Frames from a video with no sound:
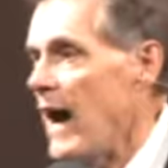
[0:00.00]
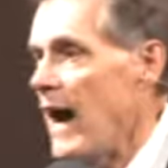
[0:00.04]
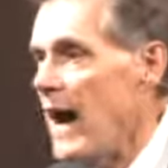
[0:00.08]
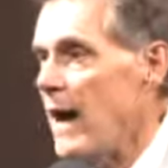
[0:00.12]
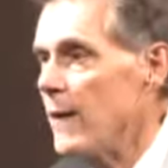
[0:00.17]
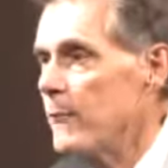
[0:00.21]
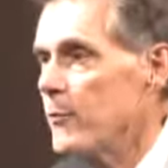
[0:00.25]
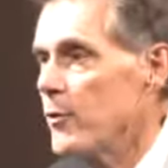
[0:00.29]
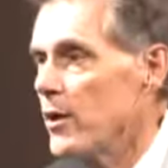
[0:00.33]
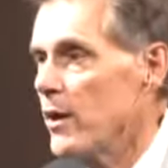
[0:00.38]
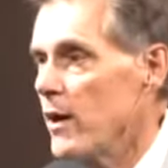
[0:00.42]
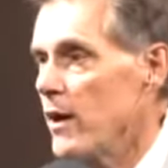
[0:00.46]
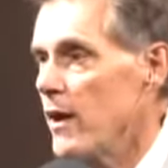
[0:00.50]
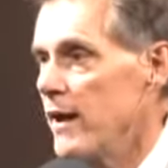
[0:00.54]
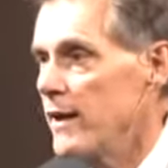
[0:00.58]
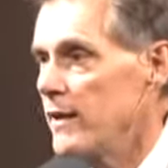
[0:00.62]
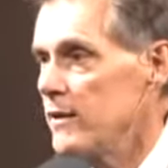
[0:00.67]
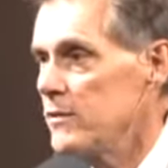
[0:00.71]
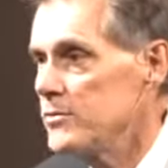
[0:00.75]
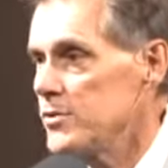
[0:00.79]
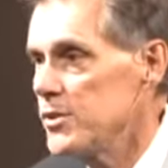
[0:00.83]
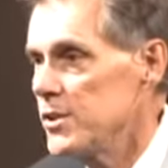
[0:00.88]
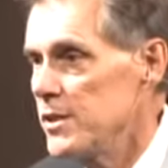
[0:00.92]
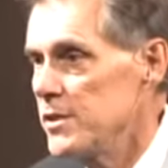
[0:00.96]
I'm
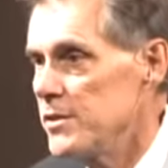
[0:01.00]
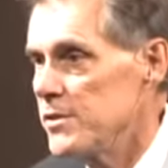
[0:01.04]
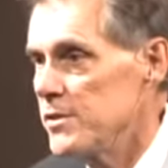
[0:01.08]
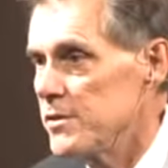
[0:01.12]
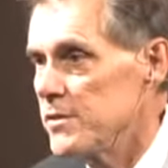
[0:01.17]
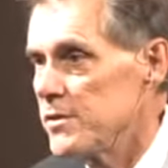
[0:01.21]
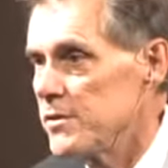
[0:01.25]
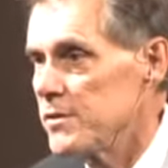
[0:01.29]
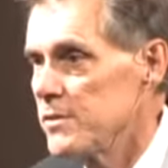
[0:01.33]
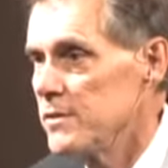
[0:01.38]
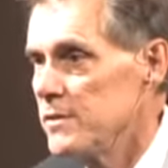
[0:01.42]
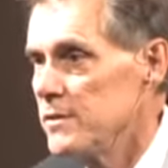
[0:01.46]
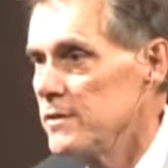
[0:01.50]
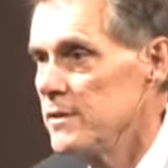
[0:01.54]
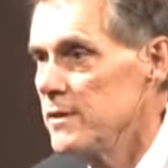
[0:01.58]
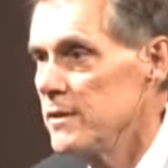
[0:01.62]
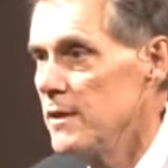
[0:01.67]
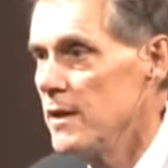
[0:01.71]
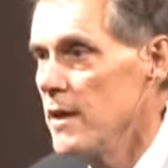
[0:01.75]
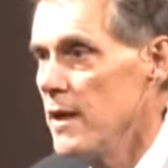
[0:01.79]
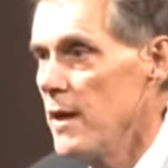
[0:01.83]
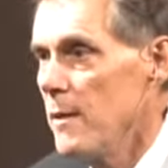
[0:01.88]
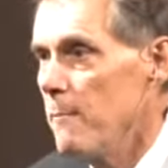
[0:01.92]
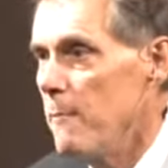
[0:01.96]
relying on Jesus.
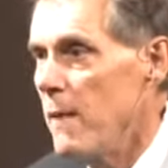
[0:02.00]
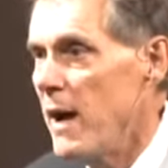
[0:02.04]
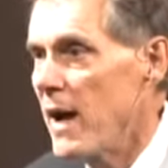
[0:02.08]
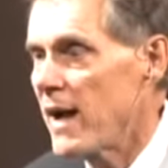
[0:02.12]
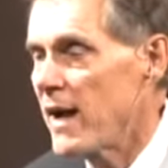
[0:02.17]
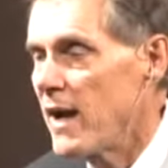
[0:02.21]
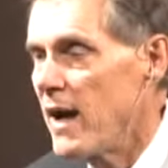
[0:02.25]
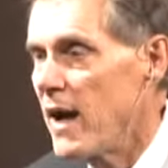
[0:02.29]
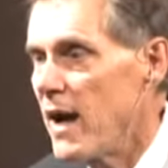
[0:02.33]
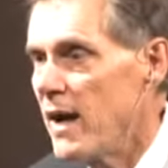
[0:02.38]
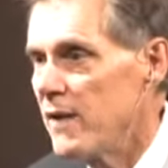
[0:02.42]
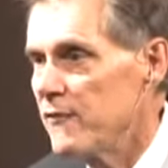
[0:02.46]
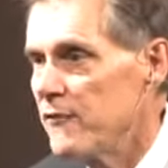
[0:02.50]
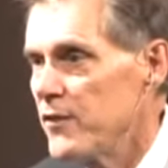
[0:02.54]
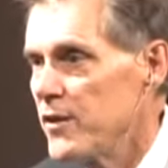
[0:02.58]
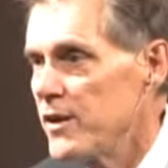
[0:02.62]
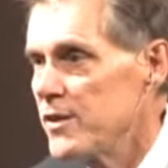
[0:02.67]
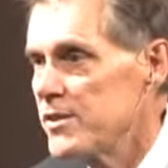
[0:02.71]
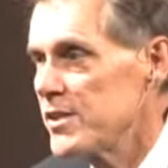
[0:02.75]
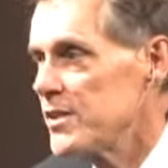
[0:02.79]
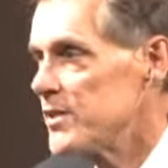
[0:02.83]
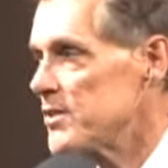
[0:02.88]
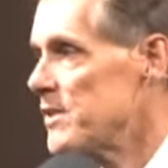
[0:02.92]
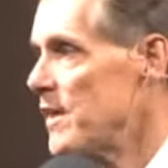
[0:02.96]
My
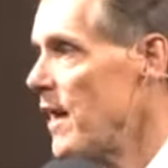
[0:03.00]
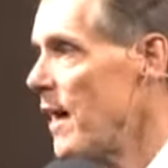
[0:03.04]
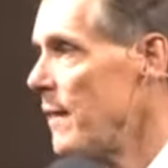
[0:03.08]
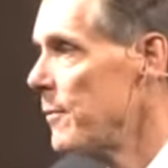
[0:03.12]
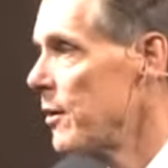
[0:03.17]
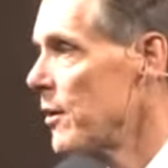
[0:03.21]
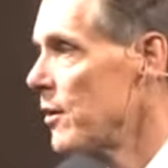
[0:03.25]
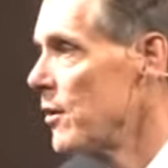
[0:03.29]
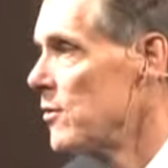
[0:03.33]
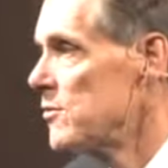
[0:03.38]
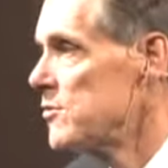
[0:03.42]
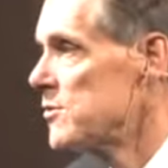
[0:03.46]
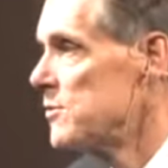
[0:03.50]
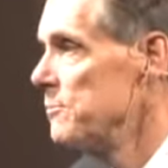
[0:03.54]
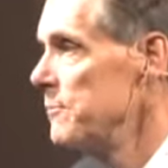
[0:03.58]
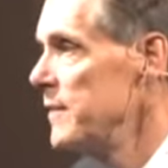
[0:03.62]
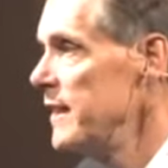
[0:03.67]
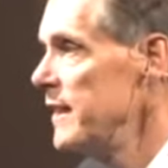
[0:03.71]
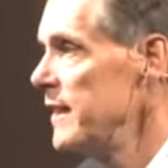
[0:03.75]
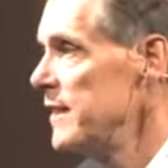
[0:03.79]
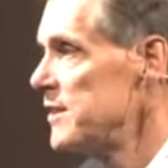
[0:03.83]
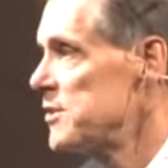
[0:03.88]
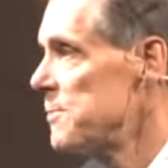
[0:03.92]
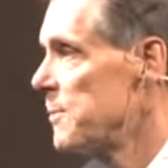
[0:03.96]
confidence is not because of
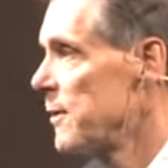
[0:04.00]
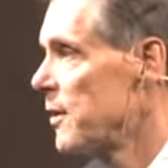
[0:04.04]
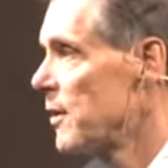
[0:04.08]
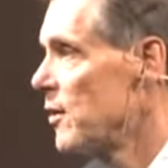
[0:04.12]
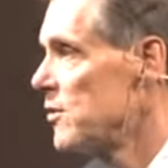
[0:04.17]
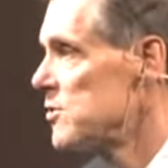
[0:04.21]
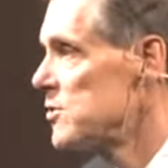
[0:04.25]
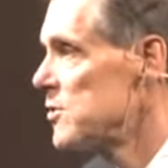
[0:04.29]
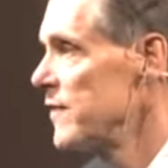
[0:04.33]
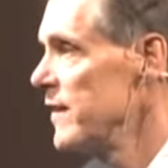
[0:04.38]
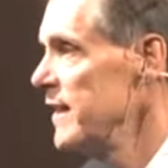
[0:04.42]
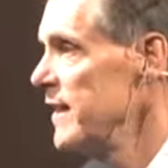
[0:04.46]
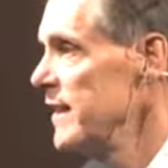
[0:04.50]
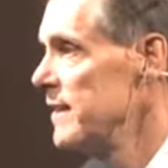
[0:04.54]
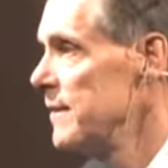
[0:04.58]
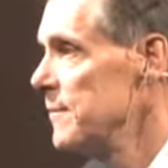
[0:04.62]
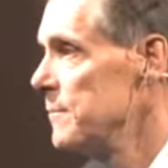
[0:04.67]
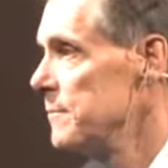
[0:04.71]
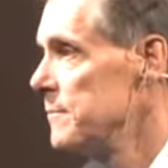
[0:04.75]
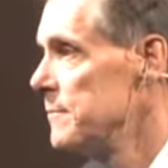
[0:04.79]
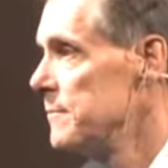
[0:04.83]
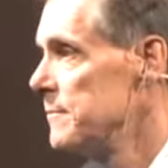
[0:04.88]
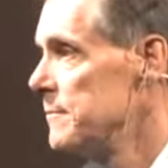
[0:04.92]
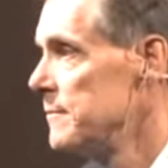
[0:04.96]
me, it's because of
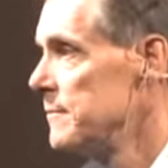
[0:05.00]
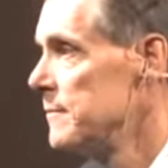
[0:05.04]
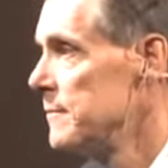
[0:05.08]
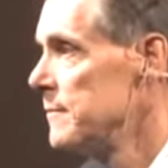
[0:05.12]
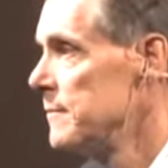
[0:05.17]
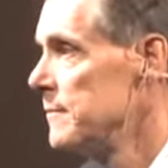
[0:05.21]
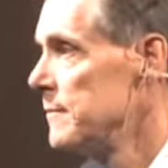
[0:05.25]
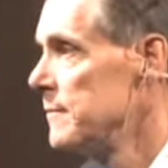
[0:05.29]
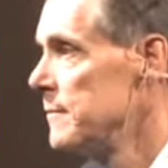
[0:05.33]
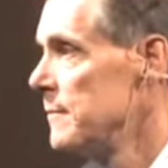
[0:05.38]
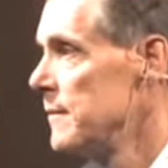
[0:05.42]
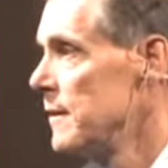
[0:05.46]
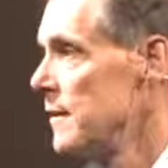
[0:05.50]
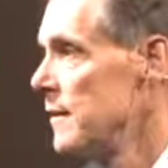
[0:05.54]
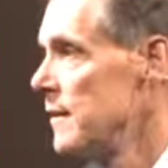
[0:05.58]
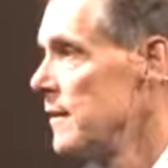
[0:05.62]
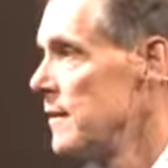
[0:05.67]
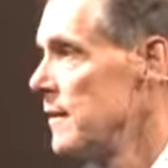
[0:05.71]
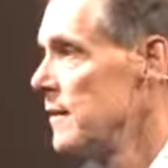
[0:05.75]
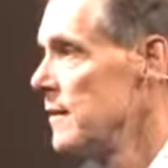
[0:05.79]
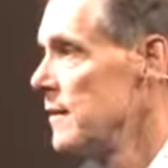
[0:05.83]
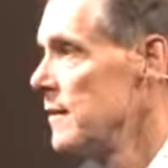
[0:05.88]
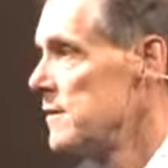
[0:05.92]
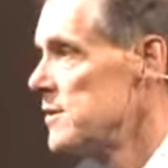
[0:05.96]
Him.
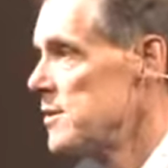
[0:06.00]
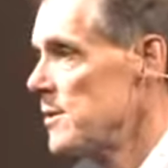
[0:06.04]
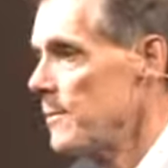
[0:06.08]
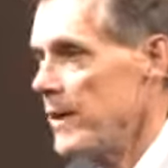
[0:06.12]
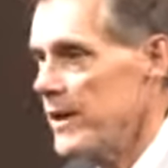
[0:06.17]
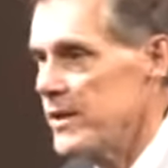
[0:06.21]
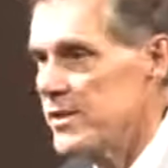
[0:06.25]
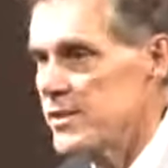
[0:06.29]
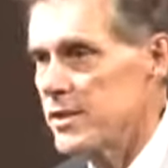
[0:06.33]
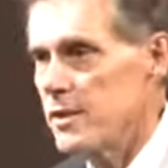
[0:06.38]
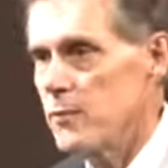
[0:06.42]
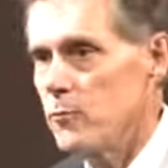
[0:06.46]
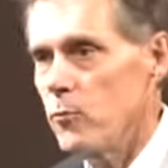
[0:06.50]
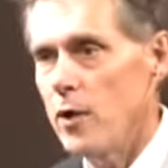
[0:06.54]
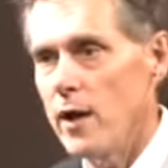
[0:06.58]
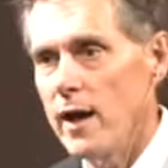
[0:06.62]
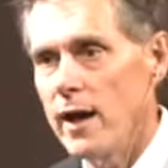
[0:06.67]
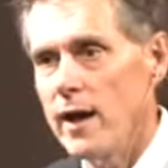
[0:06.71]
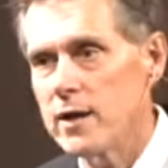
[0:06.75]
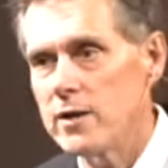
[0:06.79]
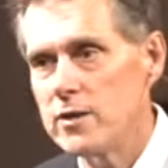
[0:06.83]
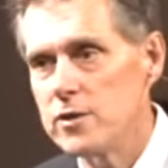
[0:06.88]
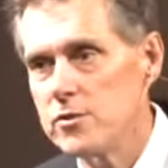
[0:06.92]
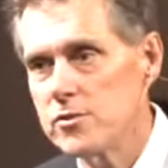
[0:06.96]
Somebody said, Well,
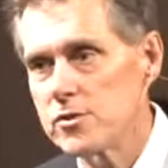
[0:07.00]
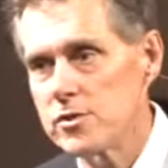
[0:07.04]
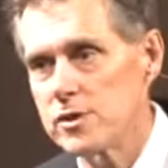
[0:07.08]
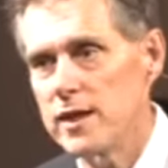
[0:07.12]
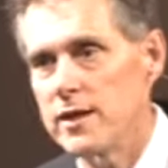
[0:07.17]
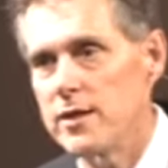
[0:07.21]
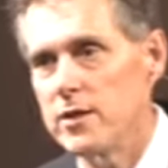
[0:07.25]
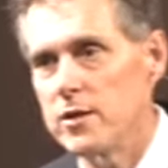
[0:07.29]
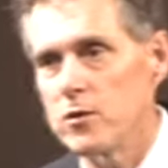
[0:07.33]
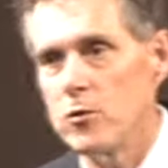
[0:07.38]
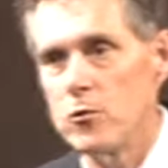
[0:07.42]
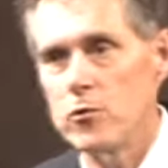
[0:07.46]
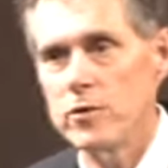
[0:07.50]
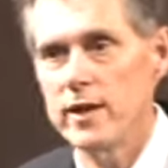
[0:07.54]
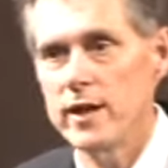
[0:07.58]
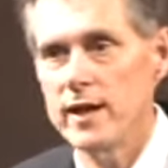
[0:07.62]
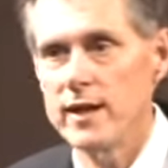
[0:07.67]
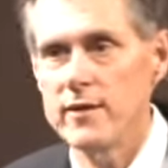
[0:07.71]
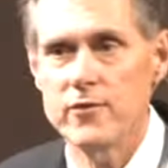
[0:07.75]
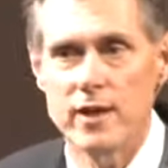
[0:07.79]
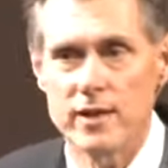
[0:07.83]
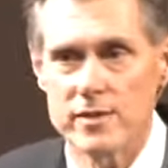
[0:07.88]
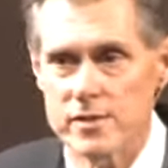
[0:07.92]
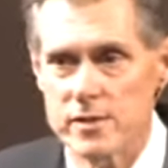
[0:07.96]
how can you say you're going to
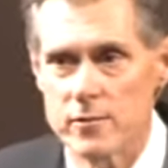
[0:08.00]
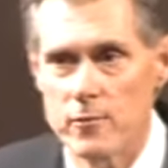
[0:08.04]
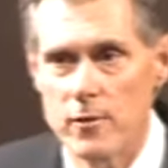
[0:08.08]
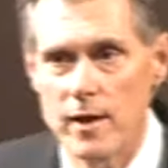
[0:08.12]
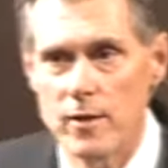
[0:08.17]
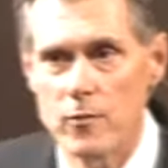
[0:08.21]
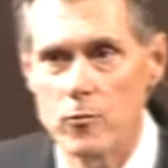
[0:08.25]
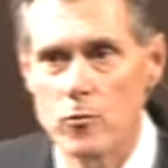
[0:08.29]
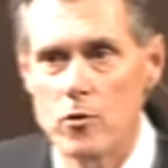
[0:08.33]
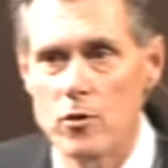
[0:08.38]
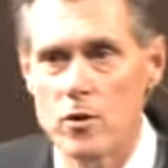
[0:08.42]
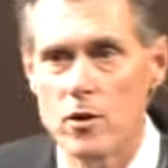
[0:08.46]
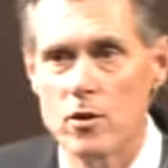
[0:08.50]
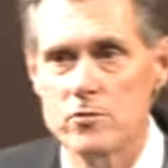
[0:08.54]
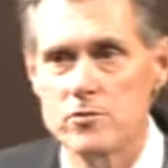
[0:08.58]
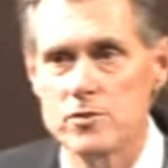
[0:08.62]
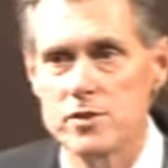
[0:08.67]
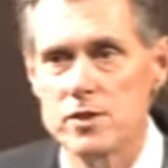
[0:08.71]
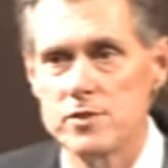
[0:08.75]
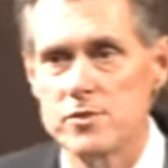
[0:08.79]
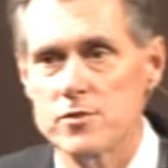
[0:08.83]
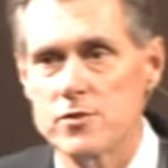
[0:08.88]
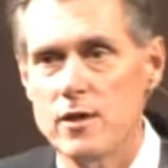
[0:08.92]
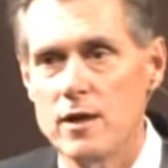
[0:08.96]
heaven? I said, Well, I don't want to call
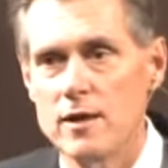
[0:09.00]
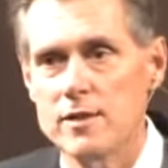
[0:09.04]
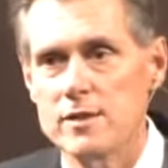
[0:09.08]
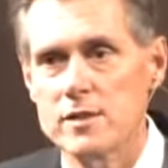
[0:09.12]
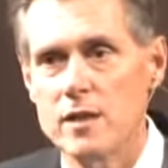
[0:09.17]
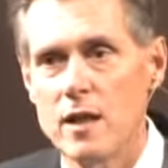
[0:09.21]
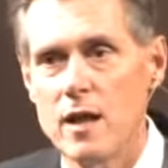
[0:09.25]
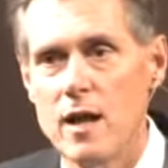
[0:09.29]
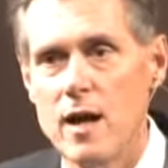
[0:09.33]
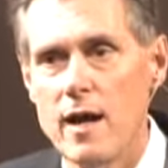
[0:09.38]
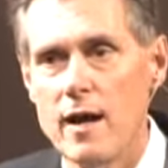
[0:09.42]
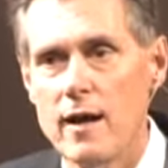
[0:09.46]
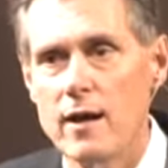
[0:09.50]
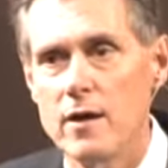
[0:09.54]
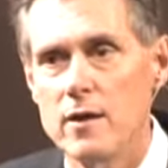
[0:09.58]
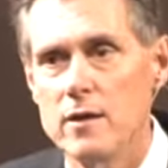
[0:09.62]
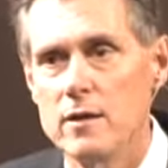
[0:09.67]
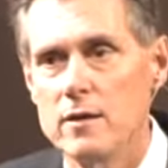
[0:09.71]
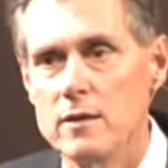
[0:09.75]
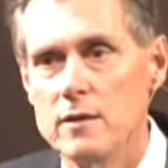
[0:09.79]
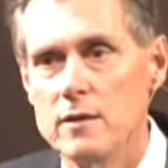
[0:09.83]
Jesus Christ a liar.